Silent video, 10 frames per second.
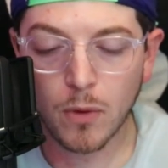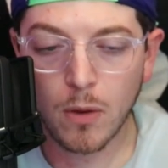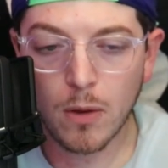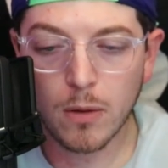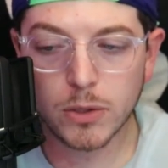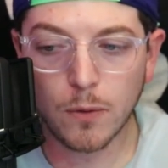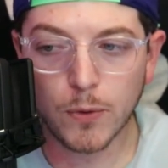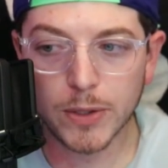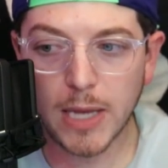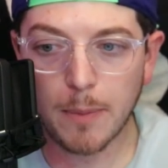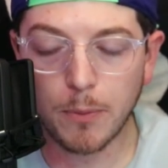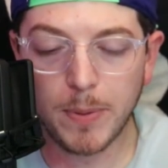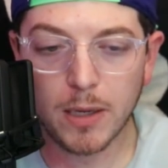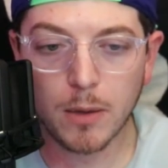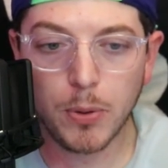So for example,
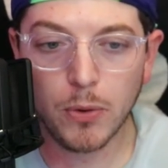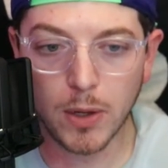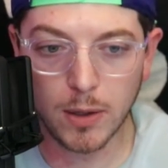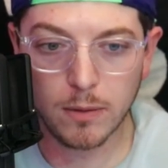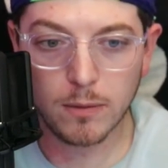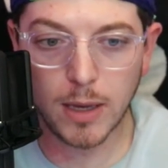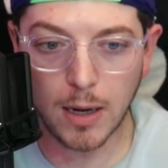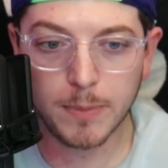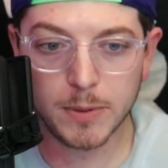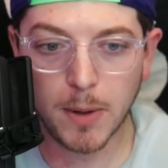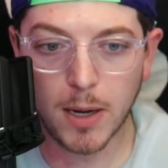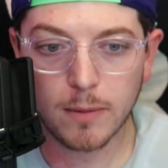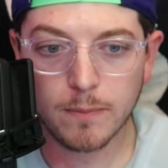Pete Caputa at HubSpot